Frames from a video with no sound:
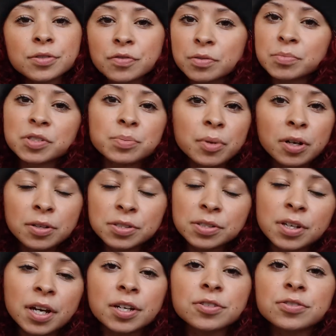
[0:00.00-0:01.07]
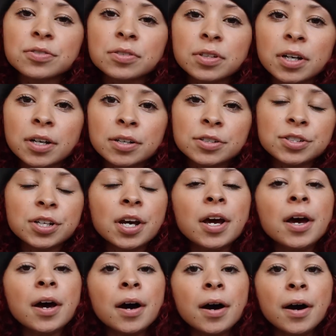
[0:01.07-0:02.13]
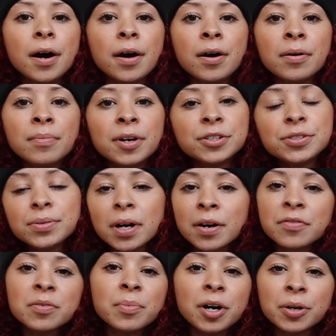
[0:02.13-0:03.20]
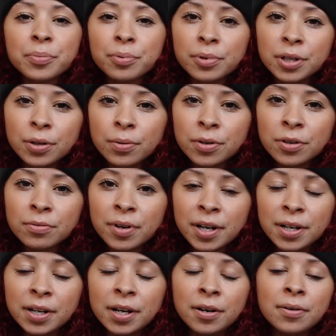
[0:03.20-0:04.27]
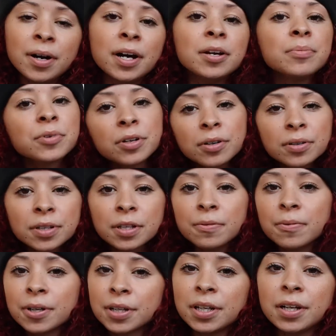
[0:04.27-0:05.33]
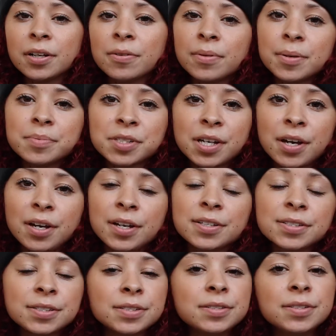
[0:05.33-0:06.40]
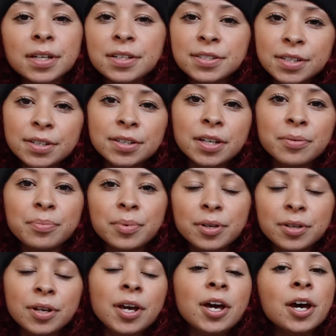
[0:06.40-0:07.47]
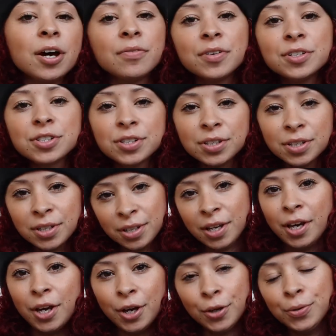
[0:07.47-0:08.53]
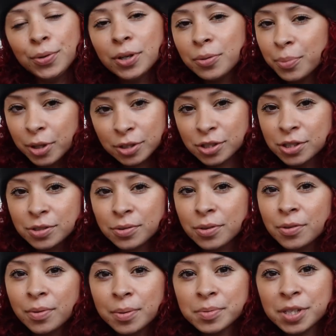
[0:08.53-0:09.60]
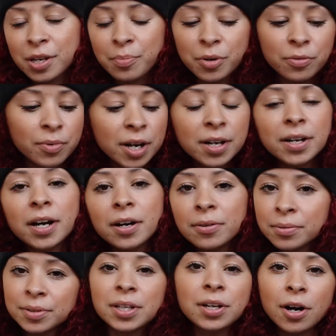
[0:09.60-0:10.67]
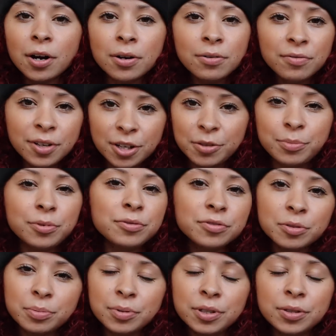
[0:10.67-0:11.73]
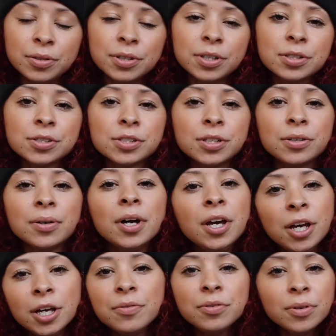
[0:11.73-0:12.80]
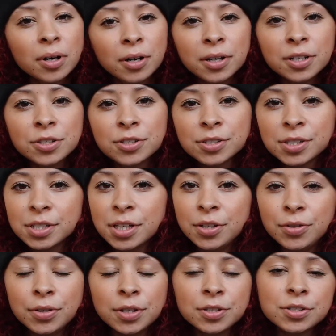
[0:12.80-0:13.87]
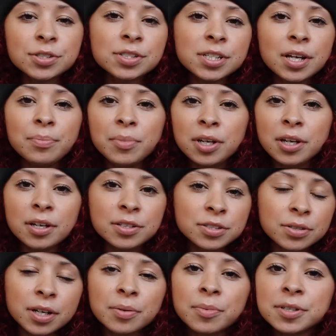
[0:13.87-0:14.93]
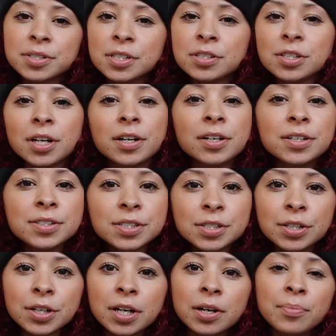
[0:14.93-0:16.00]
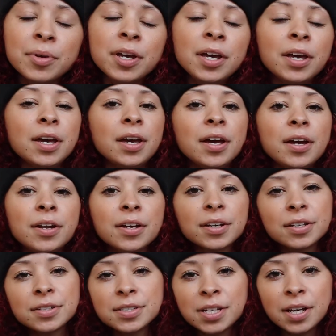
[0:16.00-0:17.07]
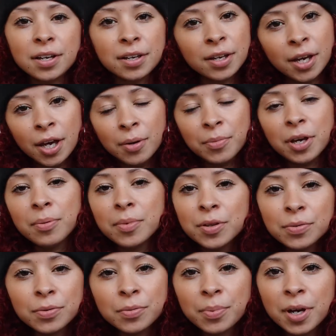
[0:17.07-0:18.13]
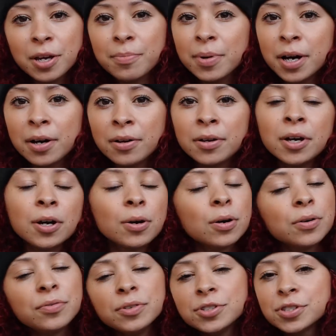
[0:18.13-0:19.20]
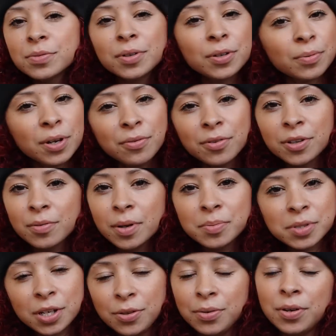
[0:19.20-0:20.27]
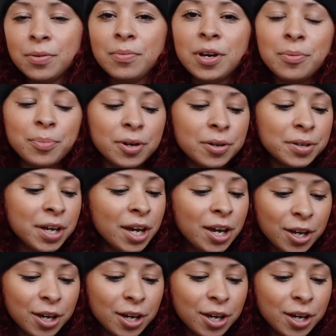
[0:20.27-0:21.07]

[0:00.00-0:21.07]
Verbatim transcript: goes from small to extra large. Um, I do have them on pre order right now. I am currently working on a website. It's not done yet, but eventually you can purchase through the website. But right now, they are available for pre order. So if you are interested, you can just send me a direct message on Instagram and I can take payment through PayPal. Or if you just want to wait for the website, you can wait. But